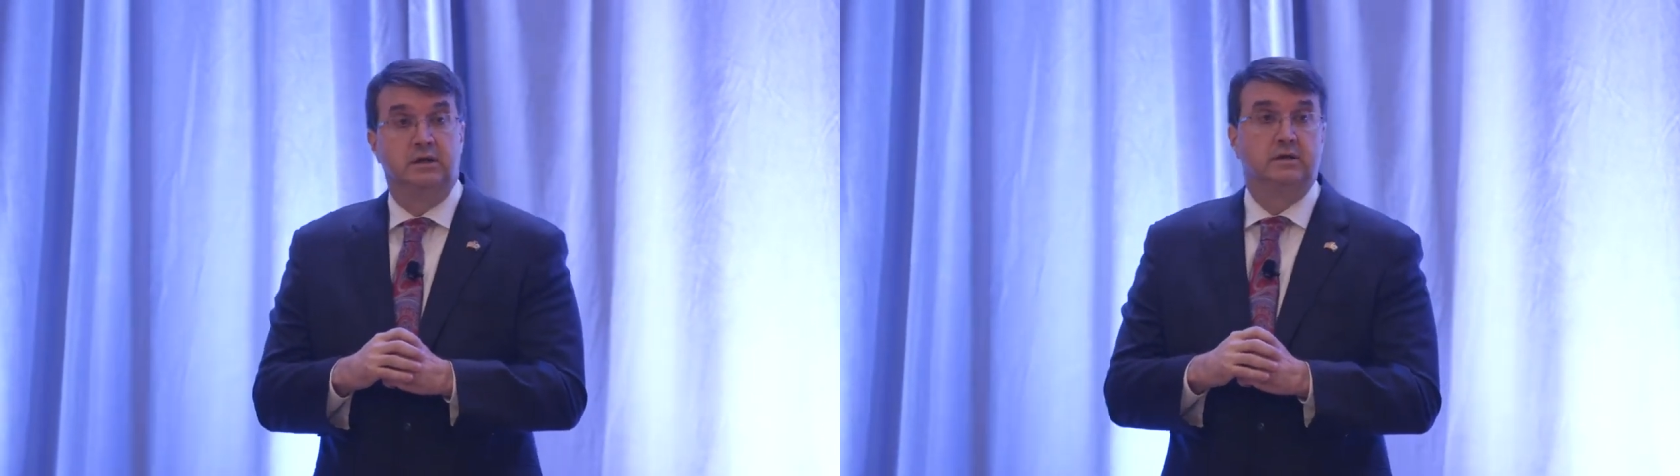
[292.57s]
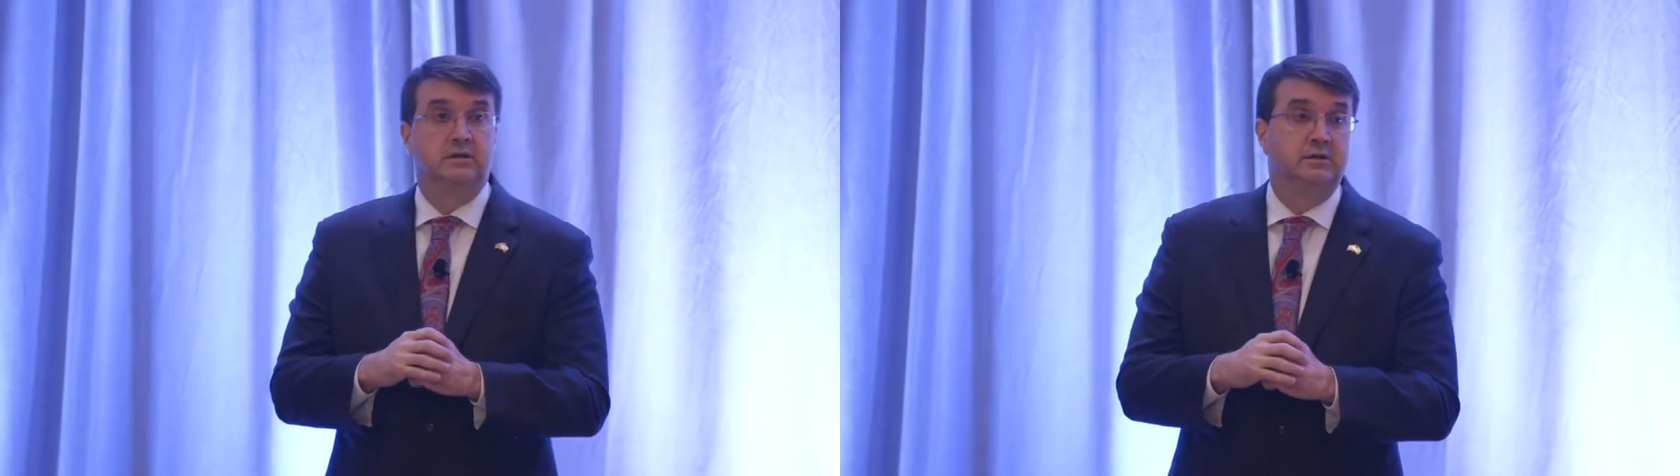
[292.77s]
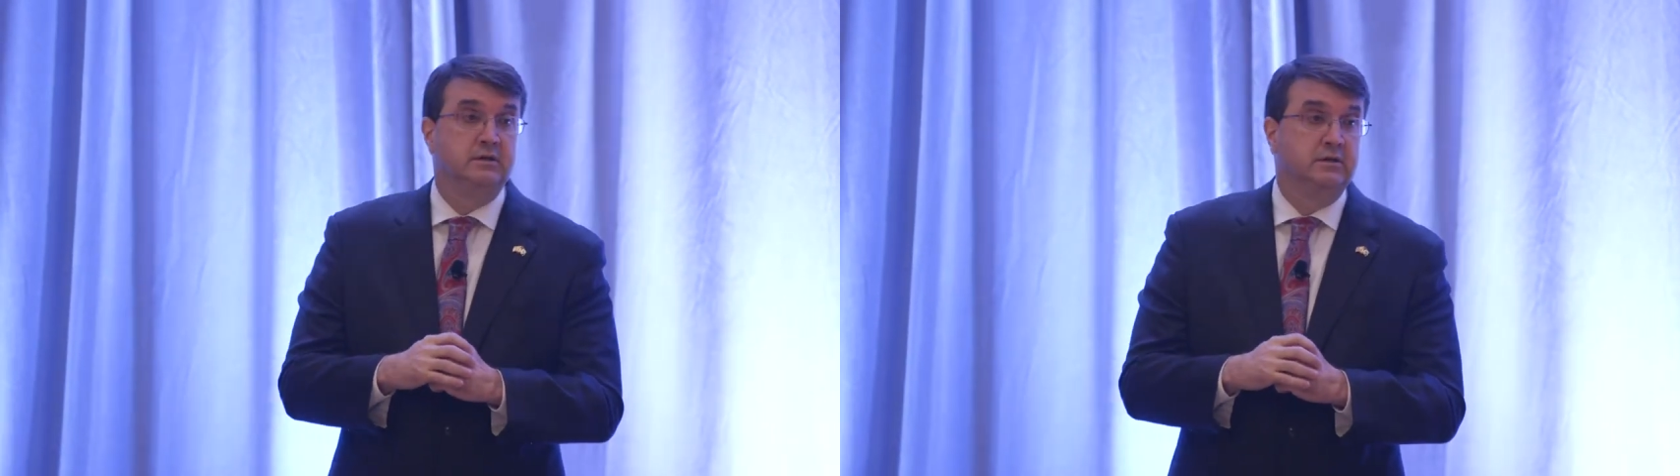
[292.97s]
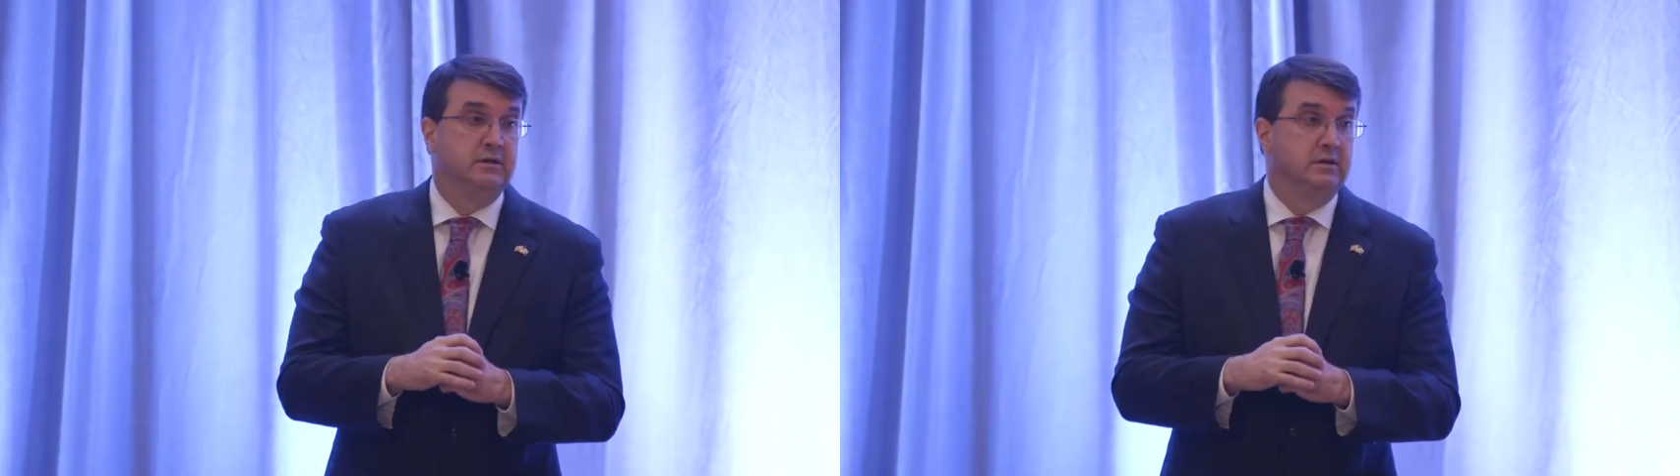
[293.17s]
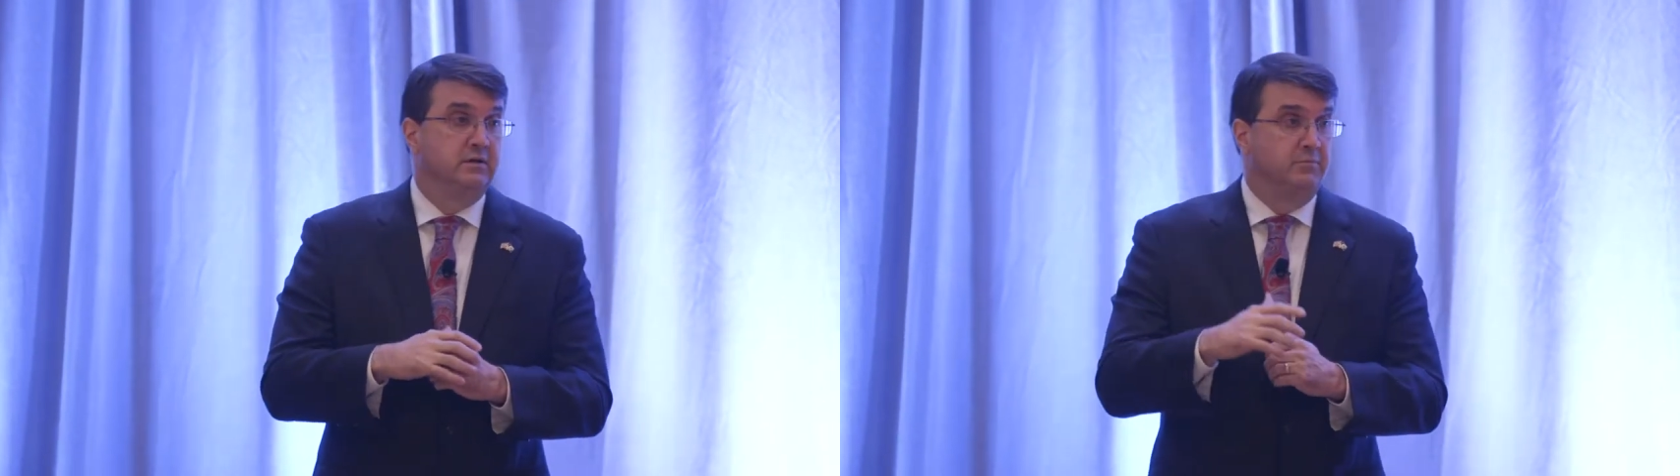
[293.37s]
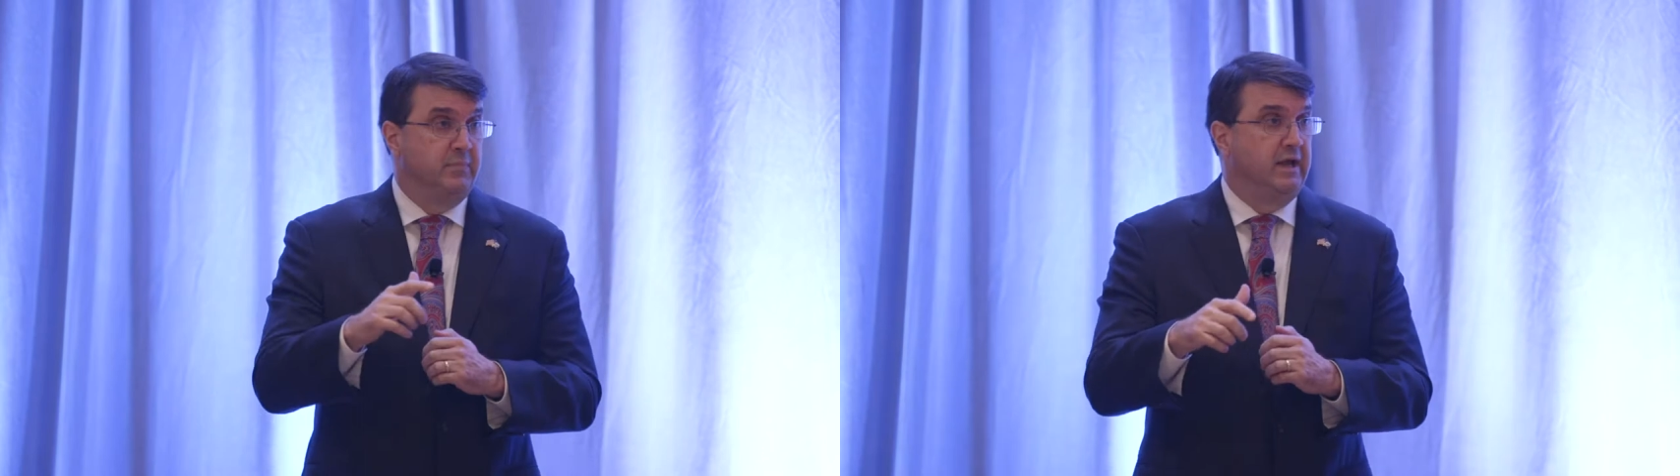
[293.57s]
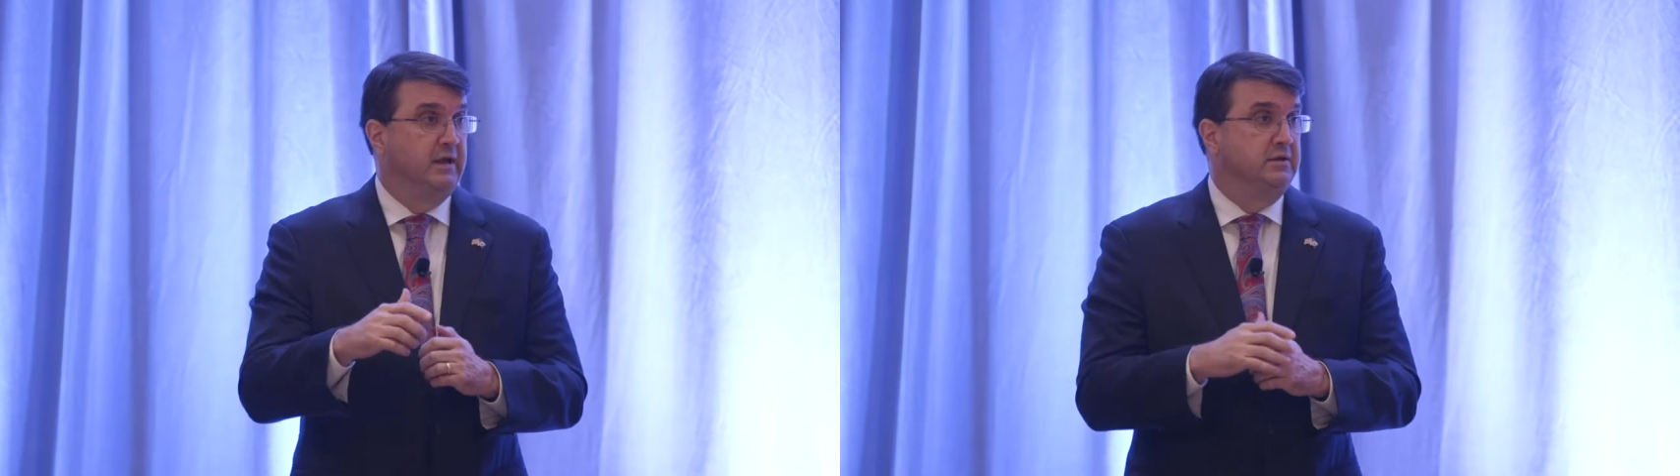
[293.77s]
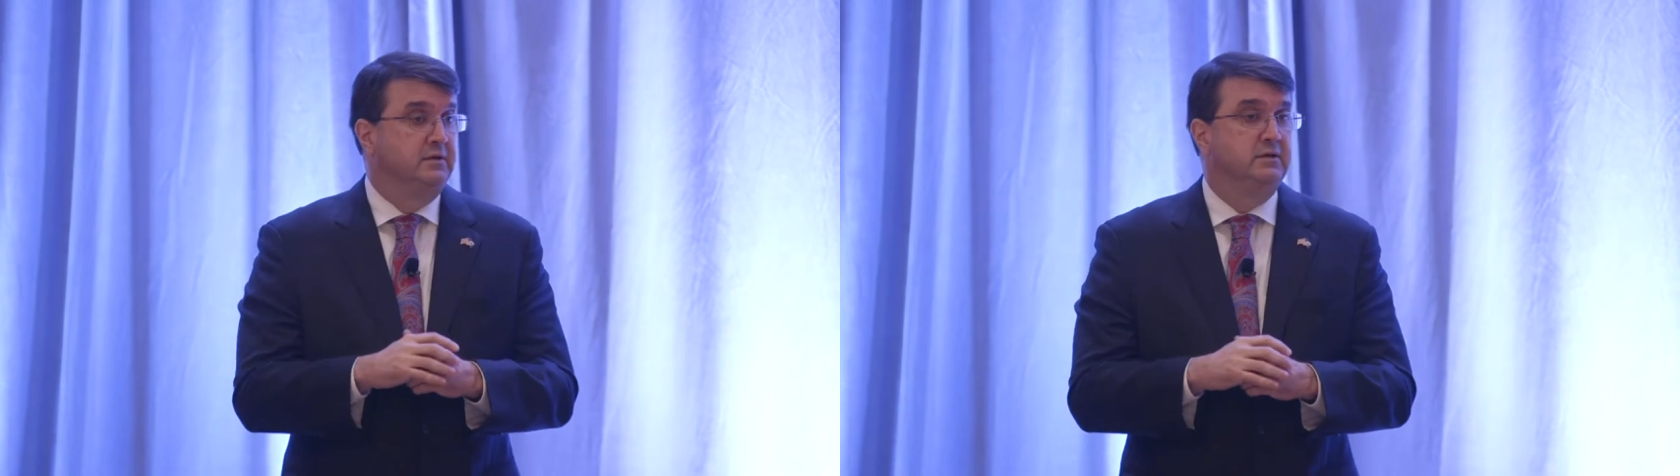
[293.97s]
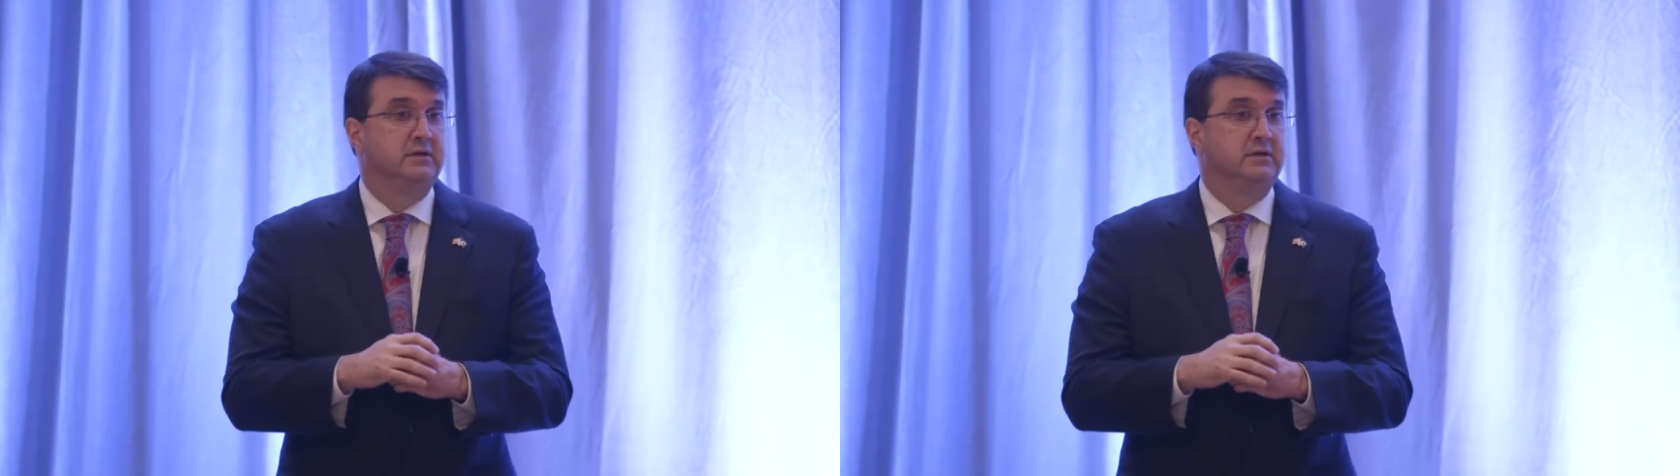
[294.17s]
than the man